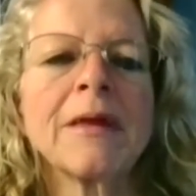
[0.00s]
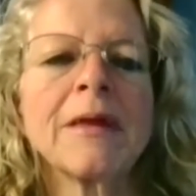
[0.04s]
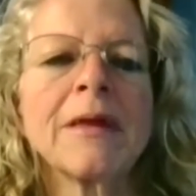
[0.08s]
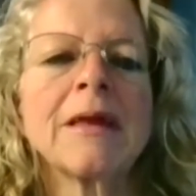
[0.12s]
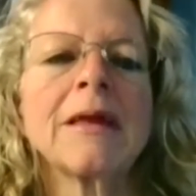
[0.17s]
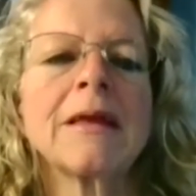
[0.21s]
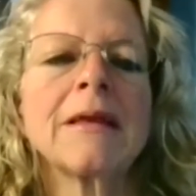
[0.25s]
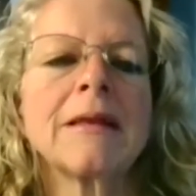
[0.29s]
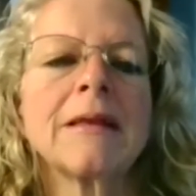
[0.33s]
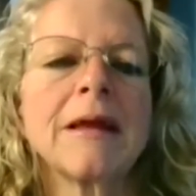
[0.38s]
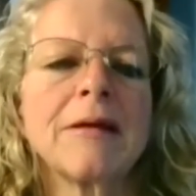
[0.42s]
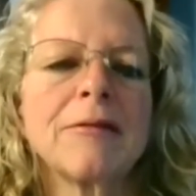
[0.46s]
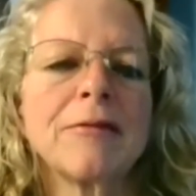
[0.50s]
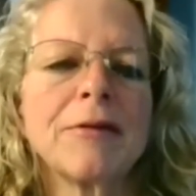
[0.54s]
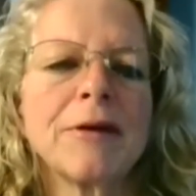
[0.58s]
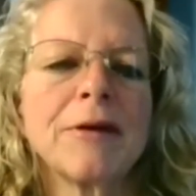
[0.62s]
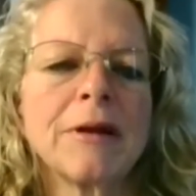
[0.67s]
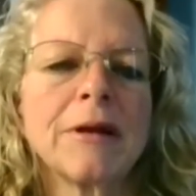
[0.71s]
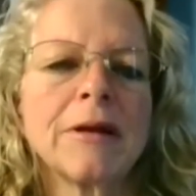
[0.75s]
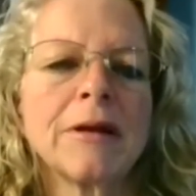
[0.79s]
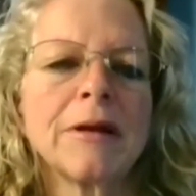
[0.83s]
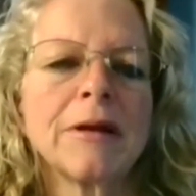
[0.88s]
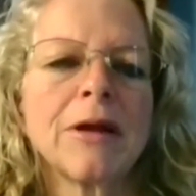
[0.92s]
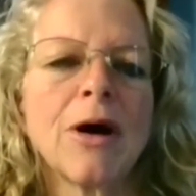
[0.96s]
They've hit
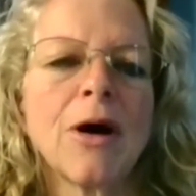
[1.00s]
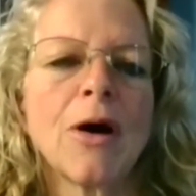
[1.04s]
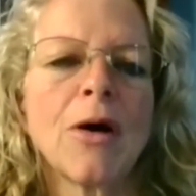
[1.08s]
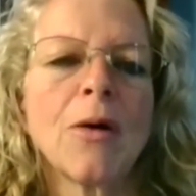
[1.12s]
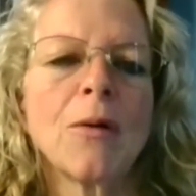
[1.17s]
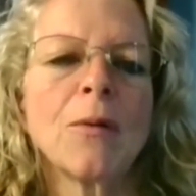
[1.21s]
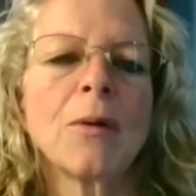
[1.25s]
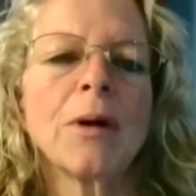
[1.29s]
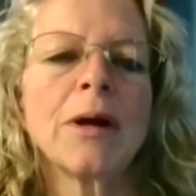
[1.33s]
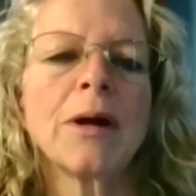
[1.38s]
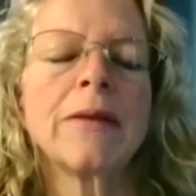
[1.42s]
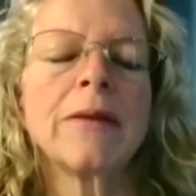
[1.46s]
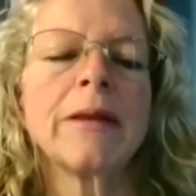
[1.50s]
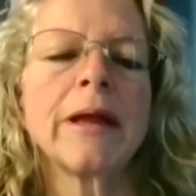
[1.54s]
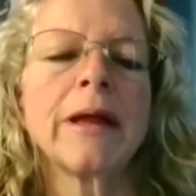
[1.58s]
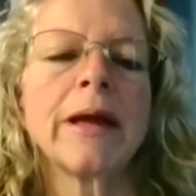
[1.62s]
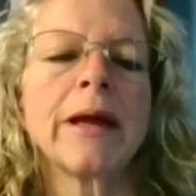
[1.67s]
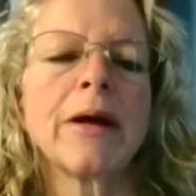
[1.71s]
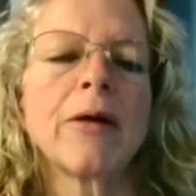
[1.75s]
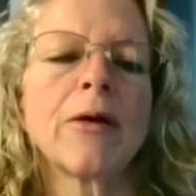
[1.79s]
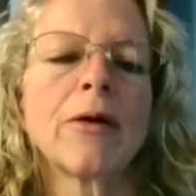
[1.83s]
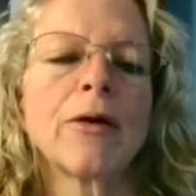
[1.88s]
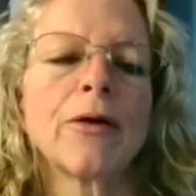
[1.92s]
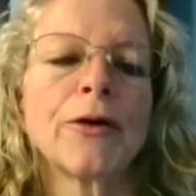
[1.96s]
a low and
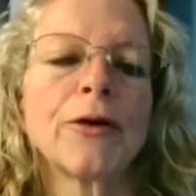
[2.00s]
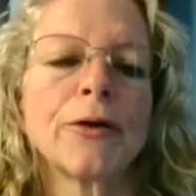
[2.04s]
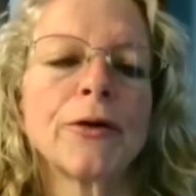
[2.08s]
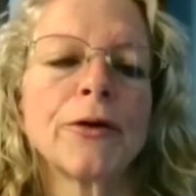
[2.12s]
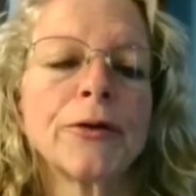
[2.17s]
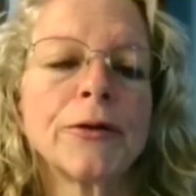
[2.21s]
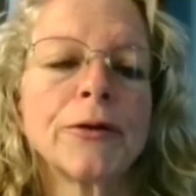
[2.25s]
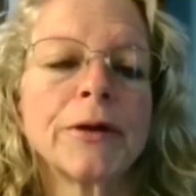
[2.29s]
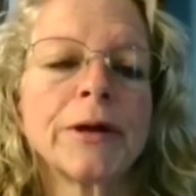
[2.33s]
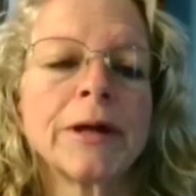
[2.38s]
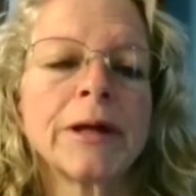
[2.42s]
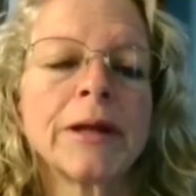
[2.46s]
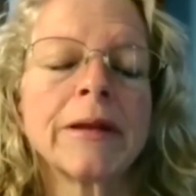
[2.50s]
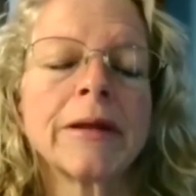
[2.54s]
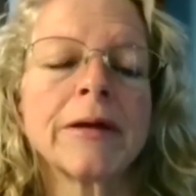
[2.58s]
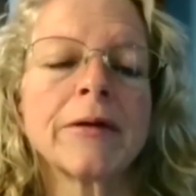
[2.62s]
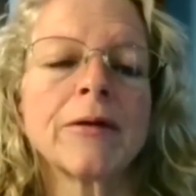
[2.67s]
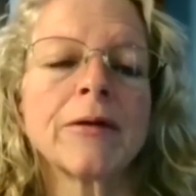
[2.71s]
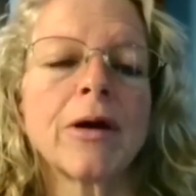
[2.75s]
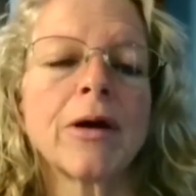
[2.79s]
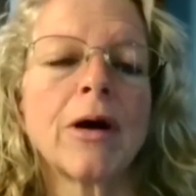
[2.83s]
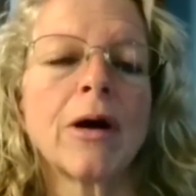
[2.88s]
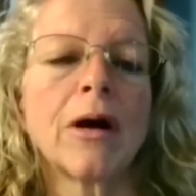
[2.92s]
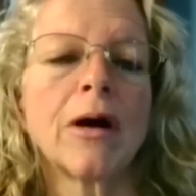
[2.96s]
they are hurting.
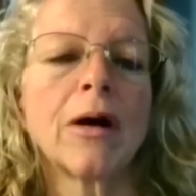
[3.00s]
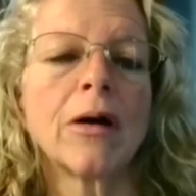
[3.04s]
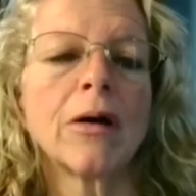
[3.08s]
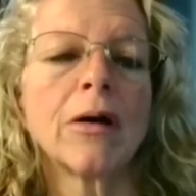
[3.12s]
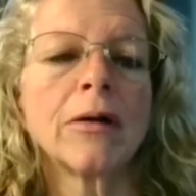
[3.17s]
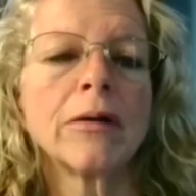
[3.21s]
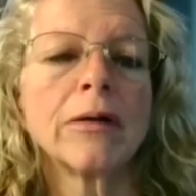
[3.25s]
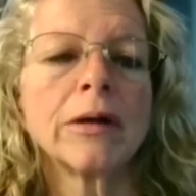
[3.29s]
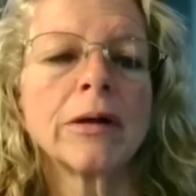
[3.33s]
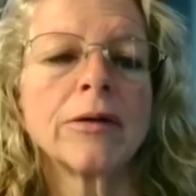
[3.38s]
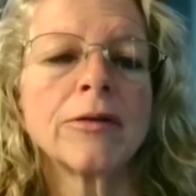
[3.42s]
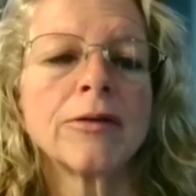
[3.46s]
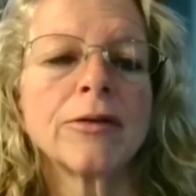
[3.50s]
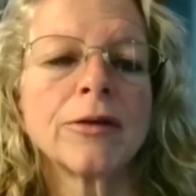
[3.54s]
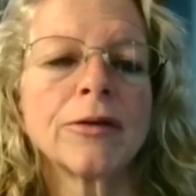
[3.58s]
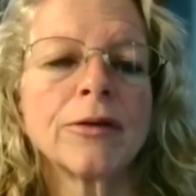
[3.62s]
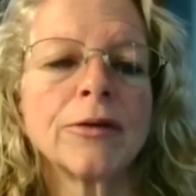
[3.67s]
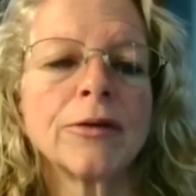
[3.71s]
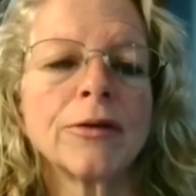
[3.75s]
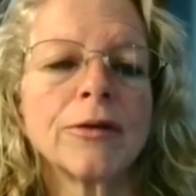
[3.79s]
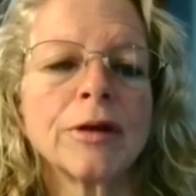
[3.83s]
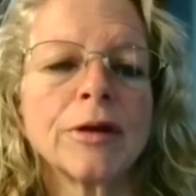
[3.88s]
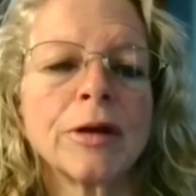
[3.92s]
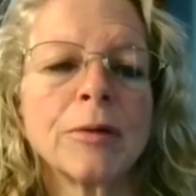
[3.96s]
Their heart is
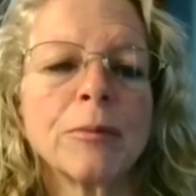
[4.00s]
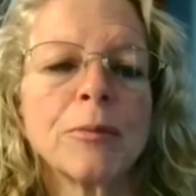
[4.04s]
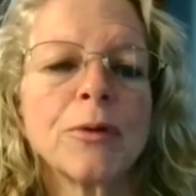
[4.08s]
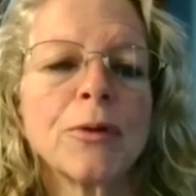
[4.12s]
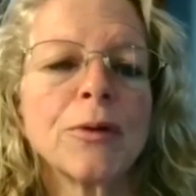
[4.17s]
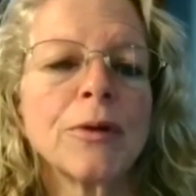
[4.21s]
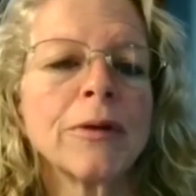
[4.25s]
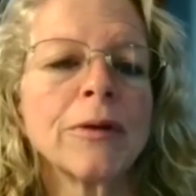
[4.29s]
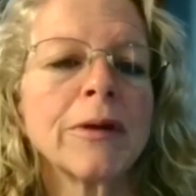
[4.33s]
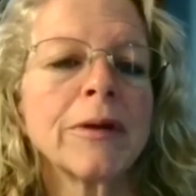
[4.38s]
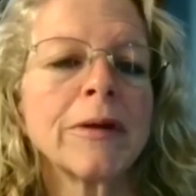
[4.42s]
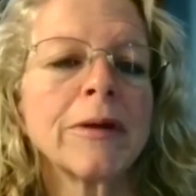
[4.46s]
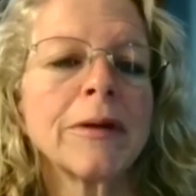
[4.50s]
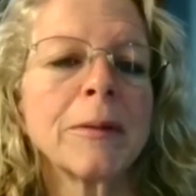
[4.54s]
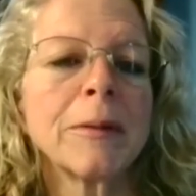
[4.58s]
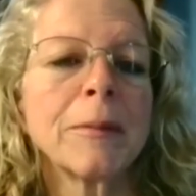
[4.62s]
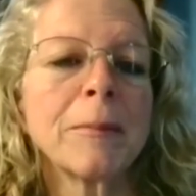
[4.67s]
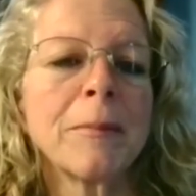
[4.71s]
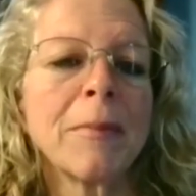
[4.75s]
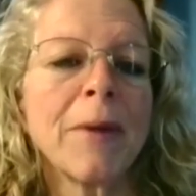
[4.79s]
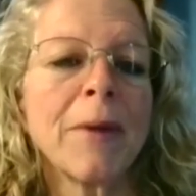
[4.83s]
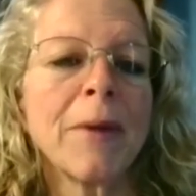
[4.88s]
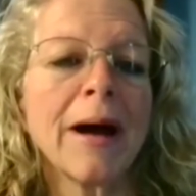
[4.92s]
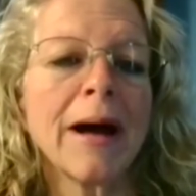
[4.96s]
hurting more than their
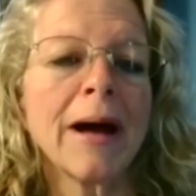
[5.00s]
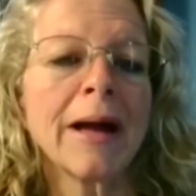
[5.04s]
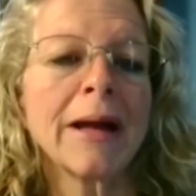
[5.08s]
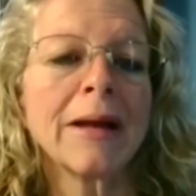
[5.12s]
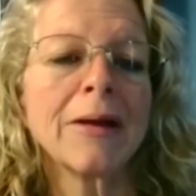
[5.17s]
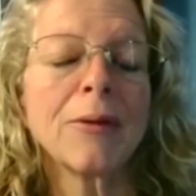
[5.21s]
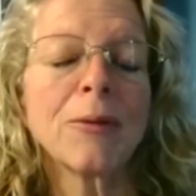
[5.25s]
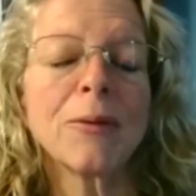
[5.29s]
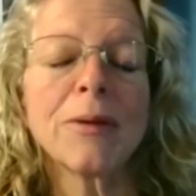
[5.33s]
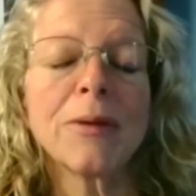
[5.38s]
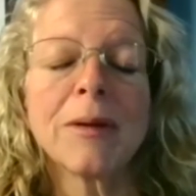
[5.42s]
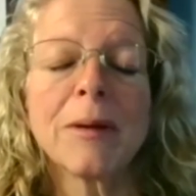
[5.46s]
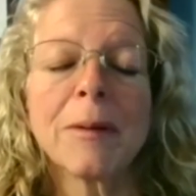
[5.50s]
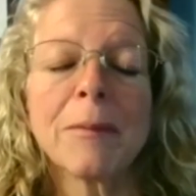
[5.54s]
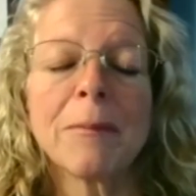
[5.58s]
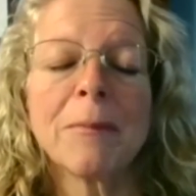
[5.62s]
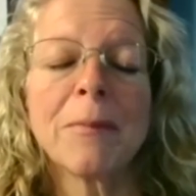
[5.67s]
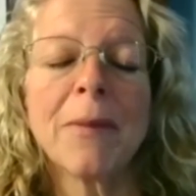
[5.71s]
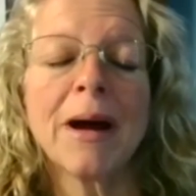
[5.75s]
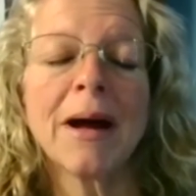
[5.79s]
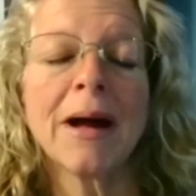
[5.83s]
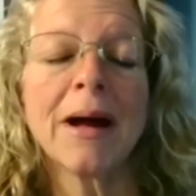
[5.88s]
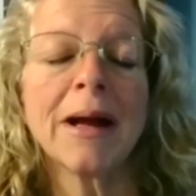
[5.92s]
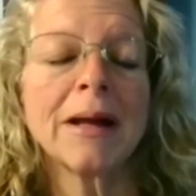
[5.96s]
mind, or their
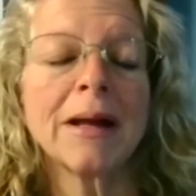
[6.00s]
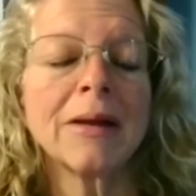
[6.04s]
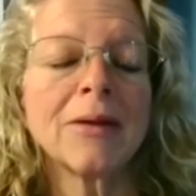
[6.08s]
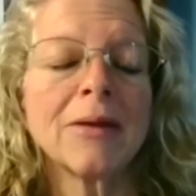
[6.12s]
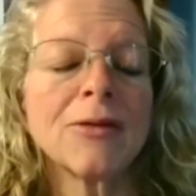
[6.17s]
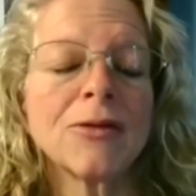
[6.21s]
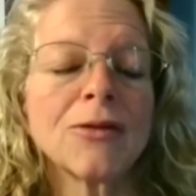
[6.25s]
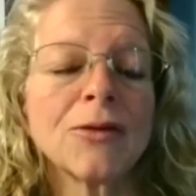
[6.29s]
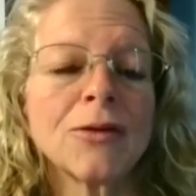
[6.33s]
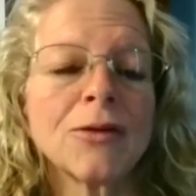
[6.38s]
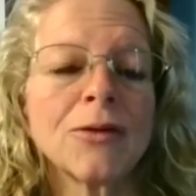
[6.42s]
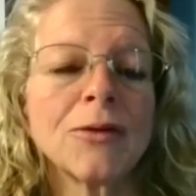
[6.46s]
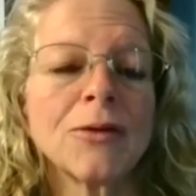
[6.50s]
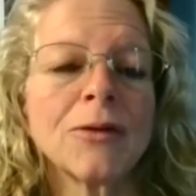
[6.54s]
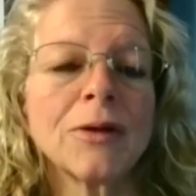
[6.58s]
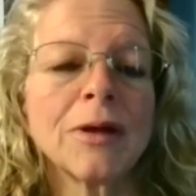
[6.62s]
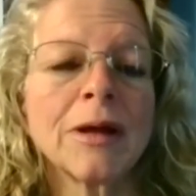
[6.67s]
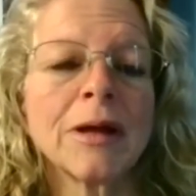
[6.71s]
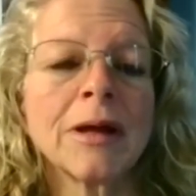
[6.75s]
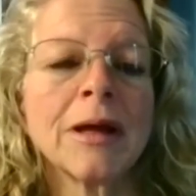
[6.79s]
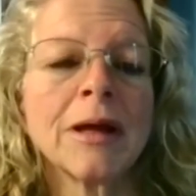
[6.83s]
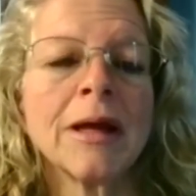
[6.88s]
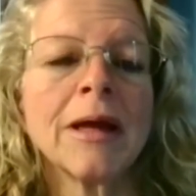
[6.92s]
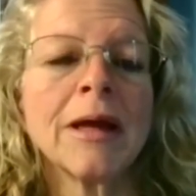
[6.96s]
mind is
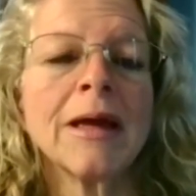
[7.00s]
hurting.